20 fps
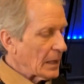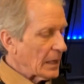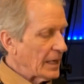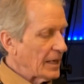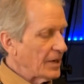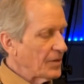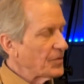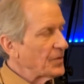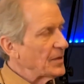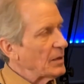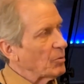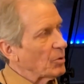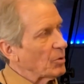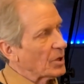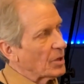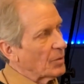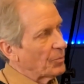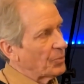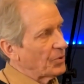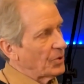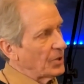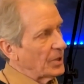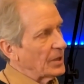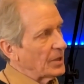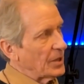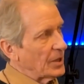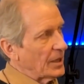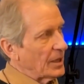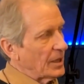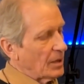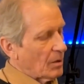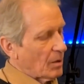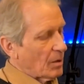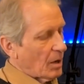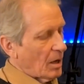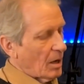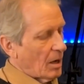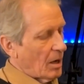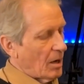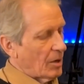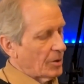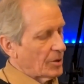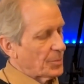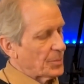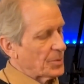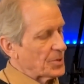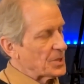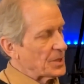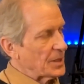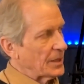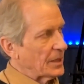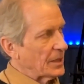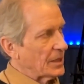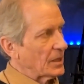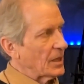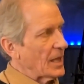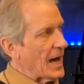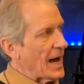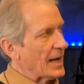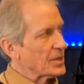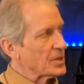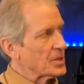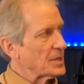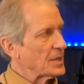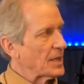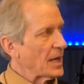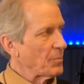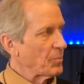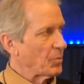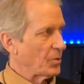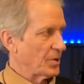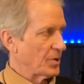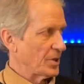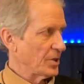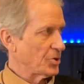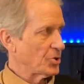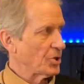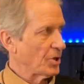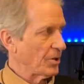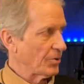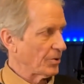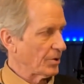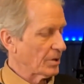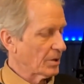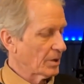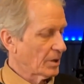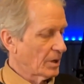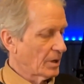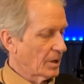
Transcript: If they were completely 100% in lockstep with each other,